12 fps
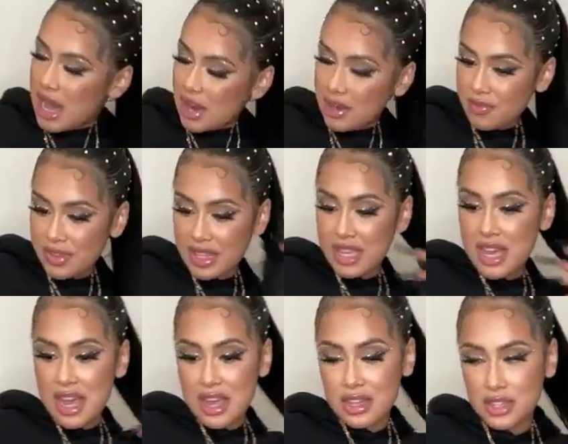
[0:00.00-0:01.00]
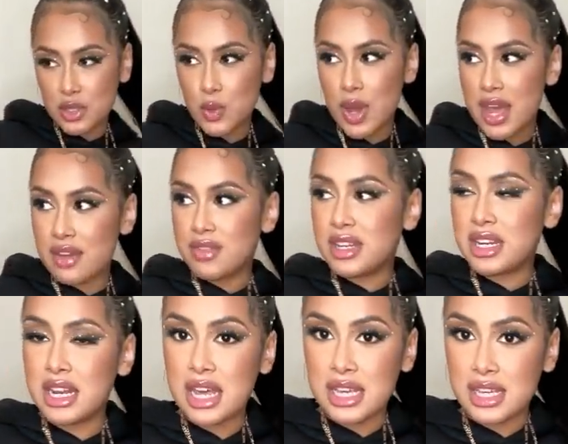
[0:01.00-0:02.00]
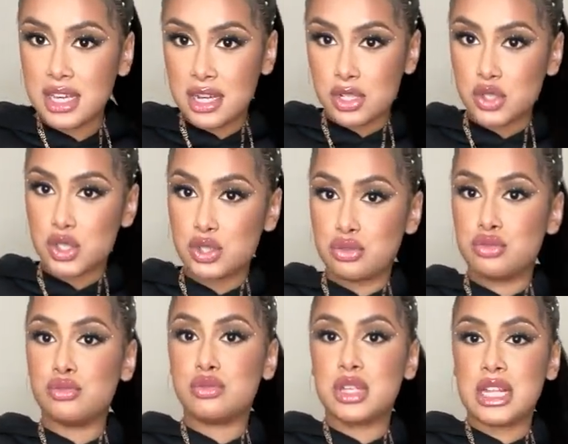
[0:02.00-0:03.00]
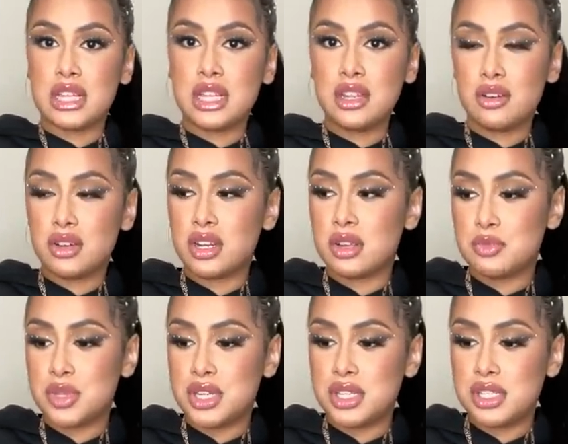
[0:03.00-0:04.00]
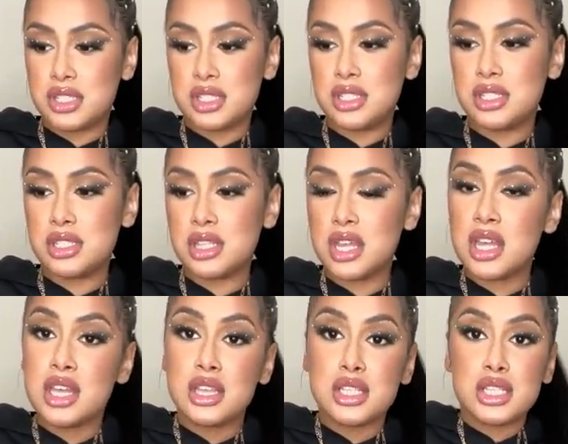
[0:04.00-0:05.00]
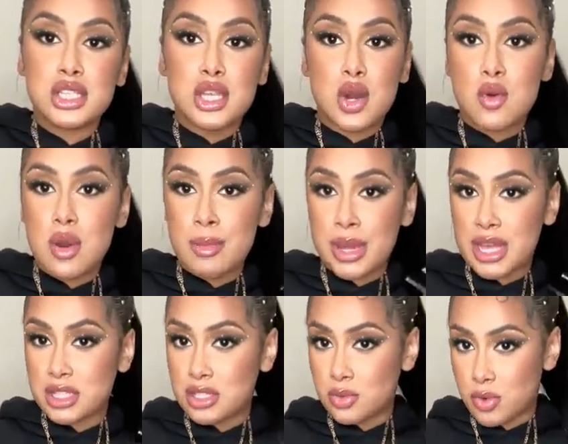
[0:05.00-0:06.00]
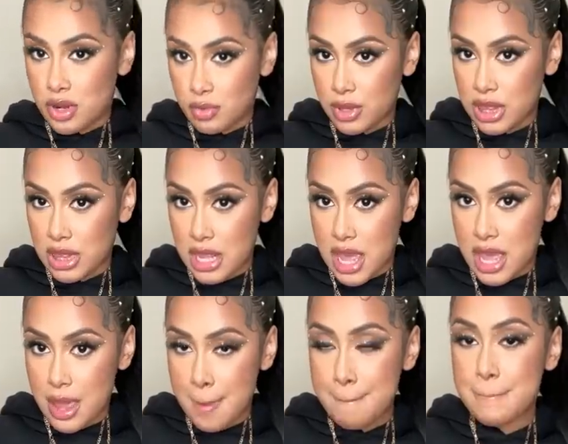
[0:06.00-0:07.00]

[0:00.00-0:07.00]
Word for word: I don't even think I have any light yellow shoes. I think on them Yeezys. So I might have to wear it with that.